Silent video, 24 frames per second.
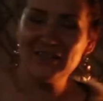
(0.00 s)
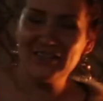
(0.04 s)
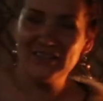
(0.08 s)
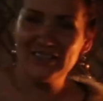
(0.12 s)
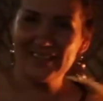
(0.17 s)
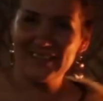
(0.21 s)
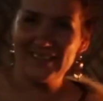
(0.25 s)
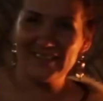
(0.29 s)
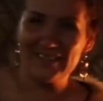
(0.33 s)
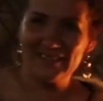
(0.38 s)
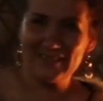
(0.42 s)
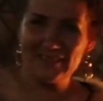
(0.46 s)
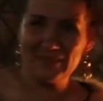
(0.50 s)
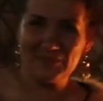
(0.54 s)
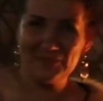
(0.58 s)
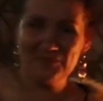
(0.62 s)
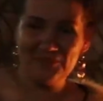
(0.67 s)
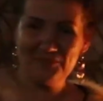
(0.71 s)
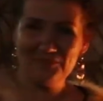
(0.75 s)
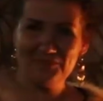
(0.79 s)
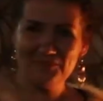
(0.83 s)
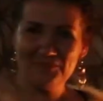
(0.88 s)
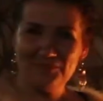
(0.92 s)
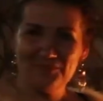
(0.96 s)
you,
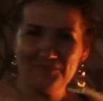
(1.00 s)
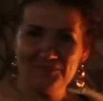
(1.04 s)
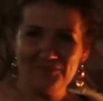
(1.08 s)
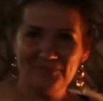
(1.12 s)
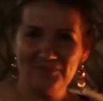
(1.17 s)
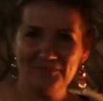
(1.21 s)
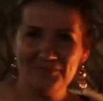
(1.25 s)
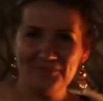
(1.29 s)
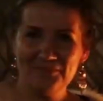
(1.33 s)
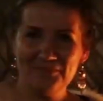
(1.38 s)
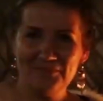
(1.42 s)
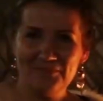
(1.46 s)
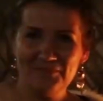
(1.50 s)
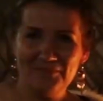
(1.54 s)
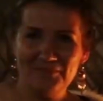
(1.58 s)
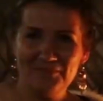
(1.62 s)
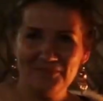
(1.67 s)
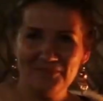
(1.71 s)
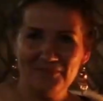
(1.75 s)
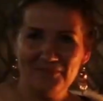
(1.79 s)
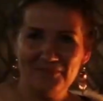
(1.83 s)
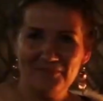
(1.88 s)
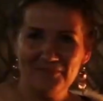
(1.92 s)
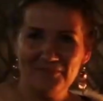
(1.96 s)
spirit of fire.
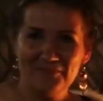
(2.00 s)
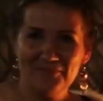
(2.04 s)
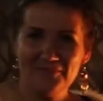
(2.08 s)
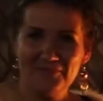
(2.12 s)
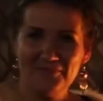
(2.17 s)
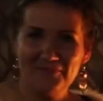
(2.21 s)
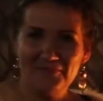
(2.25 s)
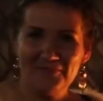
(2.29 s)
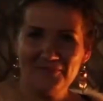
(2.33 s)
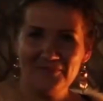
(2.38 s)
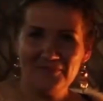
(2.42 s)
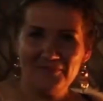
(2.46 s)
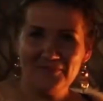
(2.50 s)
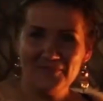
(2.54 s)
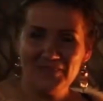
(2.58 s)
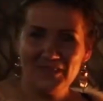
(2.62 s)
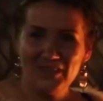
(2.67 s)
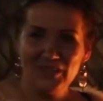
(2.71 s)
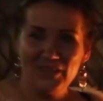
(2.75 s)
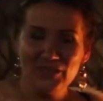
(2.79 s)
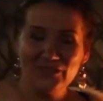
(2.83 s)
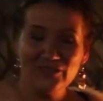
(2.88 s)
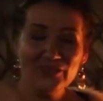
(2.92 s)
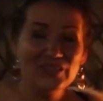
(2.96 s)
And
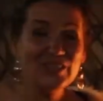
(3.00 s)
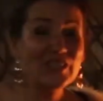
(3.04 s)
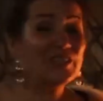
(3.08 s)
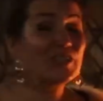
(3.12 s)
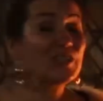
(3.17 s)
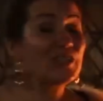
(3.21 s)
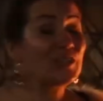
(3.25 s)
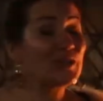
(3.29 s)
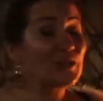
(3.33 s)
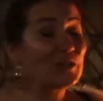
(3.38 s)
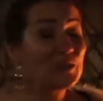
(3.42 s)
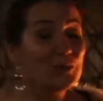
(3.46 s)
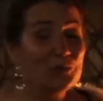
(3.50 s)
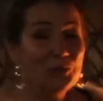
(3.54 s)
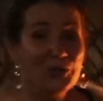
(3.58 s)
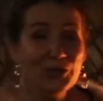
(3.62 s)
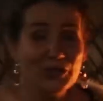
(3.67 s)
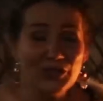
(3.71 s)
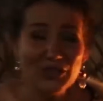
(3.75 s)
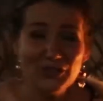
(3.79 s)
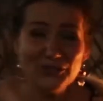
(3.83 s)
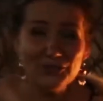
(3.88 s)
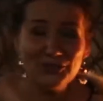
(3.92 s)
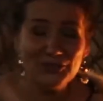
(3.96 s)
so you
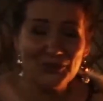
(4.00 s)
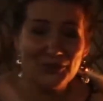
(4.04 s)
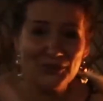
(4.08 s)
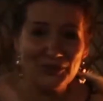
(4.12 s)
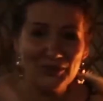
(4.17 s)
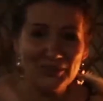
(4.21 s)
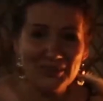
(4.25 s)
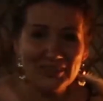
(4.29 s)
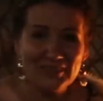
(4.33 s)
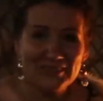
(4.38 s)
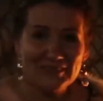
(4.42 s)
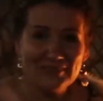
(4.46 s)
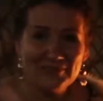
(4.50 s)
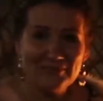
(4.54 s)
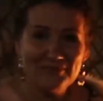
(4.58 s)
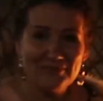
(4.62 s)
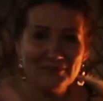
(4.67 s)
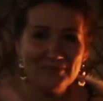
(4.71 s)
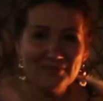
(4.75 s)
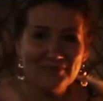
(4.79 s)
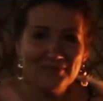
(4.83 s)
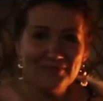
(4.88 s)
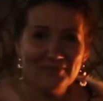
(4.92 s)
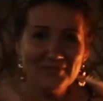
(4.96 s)
stop slowly.
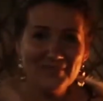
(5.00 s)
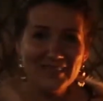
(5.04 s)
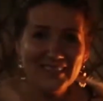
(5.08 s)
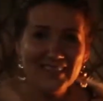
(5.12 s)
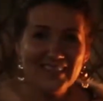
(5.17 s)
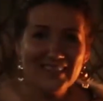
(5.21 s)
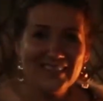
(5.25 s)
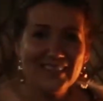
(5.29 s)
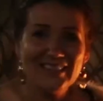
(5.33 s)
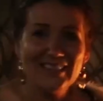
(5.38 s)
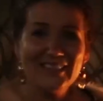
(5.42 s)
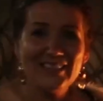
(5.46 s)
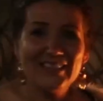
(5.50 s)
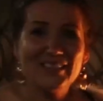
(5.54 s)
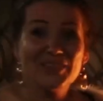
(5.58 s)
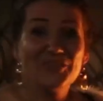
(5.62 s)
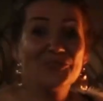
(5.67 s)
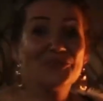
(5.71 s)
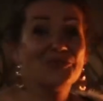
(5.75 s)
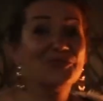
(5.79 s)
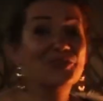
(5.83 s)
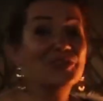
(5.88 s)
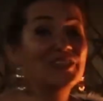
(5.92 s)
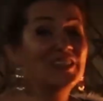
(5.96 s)
You make
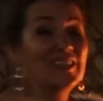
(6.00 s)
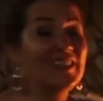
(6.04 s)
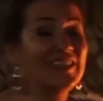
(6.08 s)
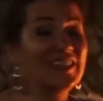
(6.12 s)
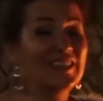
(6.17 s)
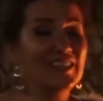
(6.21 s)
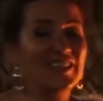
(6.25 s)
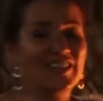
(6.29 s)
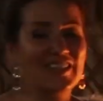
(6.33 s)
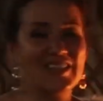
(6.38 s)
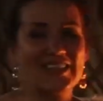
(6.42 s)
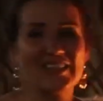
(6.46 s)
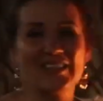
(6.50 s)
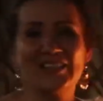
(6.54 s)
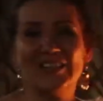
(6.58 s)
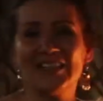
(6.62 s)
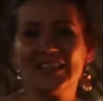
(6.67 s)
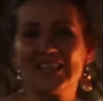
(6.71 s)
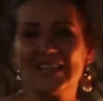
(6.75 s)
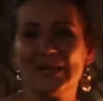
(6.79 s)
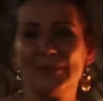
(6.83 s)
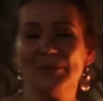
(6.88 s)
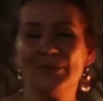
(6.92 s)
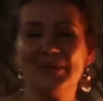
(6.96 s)
deep
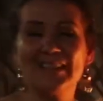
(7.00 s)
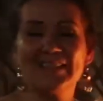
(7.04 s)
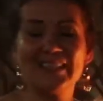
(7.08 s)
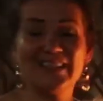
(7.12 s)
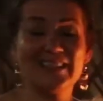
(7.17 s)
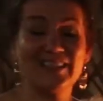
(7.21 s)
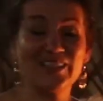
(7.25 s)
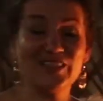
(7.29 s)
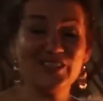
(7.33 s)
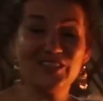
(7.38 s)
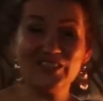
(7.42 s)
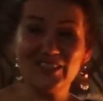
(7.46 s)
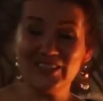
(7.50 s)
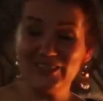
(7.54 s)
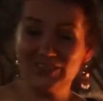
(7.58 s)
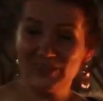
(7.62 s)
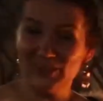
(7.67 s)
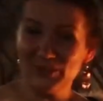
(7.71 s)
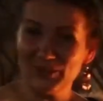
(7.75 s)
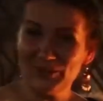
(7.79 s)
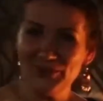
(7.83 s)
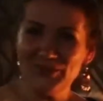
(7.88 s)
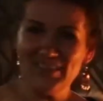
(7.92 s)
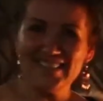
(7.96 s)
inhale
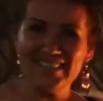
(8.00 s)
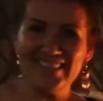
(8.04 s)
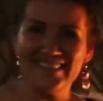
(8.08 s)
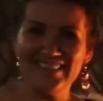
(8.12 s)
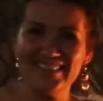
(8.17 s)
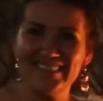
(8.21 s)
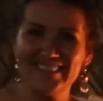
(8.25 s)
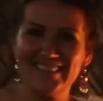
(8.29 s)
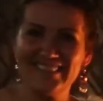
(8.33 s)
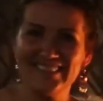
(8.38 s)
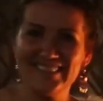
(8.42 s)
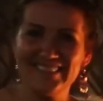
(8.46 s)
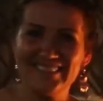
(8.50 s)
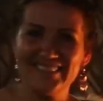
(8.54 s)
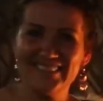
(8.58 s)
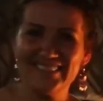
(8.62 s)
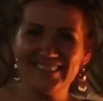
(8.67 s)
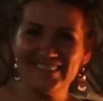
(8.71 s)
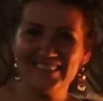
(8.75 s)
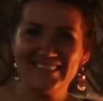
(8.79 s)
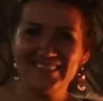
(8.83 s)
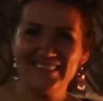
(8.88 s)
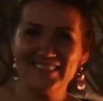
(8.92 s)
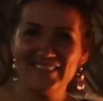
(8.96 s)
and
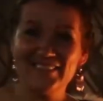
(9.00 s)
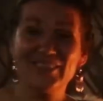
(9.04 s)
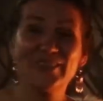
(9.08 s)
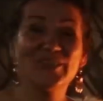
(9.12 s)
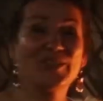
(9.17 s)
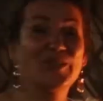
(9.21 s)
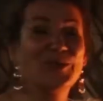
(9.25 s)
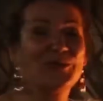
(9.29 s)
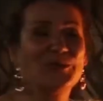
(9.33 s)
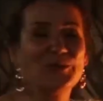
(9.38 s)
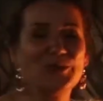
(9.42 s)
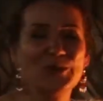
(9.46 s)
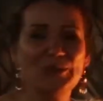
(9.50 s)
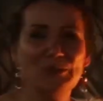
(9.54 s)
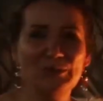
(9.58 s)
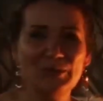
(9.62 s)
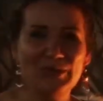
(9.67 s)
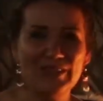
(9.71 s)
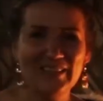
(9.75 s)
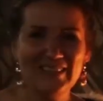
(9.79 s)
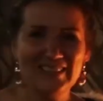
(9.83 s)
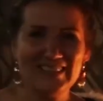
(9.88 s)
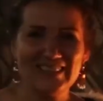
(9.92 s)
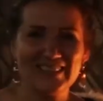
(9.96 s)
exhale.
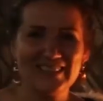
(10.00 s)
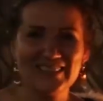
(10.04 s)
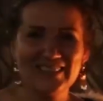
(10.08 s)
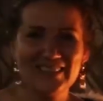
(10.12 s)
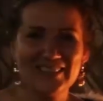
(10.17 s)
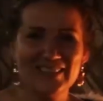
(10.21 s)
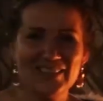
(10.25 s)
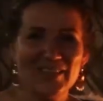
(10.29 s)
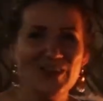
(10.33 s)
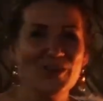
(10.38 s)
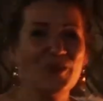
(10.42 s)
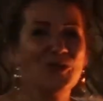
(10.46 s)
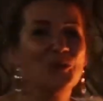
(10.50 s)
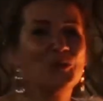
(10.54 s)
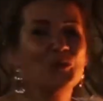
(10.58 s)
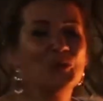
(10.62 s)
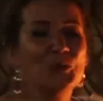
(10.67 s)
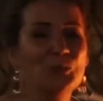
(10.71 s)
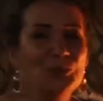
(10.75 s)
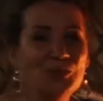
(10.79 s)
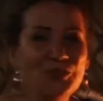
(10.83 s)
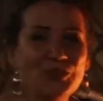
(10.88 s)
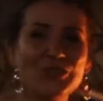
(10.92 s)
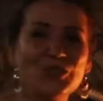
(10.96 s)
If your eyes were
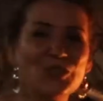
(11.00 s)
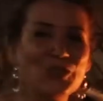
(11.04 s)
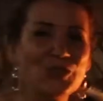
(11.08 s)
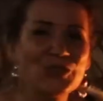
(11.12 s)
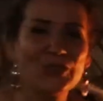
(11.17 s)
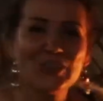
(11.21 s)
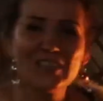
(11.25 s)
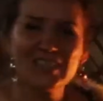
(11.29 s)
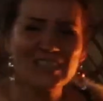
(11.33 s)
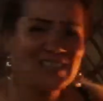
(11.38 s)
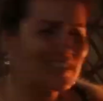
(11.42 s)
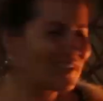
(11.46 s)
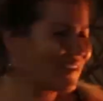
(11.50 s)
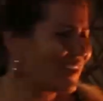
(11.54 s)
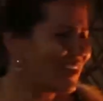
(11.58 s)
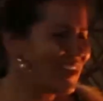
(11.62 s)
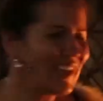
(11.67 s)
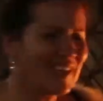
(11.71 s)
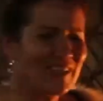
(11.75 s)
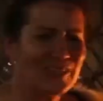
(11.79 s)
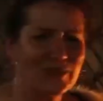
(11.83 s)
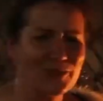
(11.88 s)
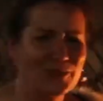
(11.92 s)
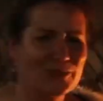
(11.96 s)
closed,
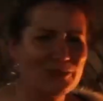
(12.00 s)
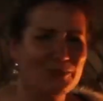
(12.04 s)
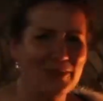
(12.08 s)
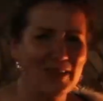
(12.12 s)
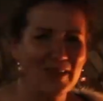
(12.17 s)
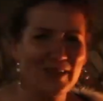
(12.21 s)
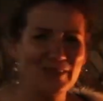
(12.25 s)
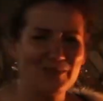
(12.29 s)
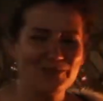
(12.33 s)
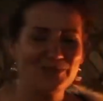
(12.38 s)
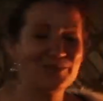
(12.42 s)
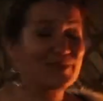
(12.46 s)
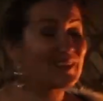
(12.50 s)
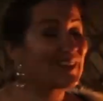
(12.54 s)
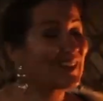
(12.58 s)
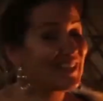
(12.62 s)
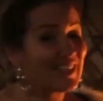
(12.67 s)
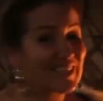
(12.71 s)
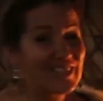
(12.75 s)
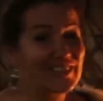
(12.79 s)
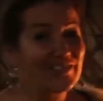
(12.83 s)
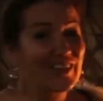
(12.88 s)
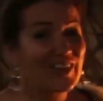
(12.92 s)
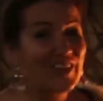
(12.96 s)
please
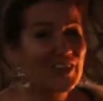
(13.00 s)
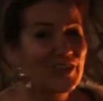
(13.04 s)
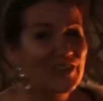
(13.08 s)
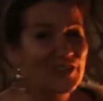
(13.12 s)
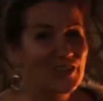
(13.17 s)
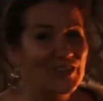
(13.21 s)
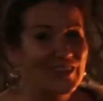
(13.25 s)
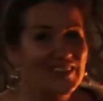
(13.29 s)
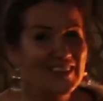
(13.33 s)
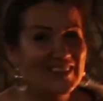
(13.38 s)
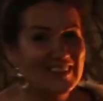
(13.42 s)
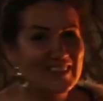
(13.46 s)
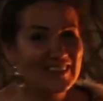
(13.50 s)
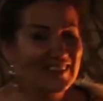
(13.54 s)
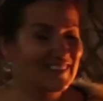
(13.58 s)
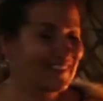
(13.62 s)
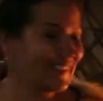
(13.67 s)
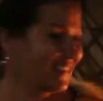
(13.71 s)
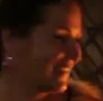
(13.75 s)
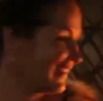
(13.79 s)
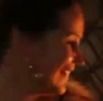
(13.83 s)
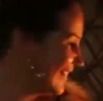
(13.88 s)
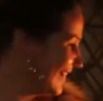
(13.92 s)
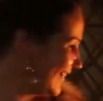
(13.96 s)
open them.
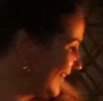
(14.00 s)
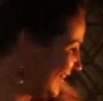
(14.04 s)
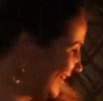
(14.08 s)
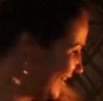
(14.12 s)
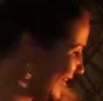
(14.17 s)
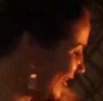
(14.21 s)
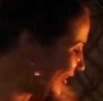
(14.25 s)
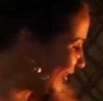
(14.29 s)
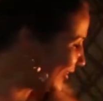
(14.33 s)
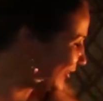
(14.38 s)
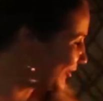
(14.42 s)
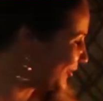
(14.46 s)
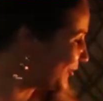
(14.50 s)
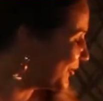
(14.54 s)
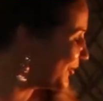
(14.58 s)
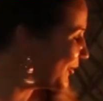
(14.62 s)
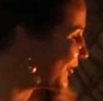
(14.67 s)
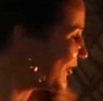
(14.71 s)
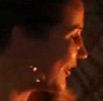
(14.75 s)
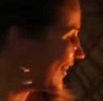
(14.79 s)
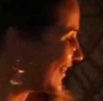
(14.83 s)
And smile.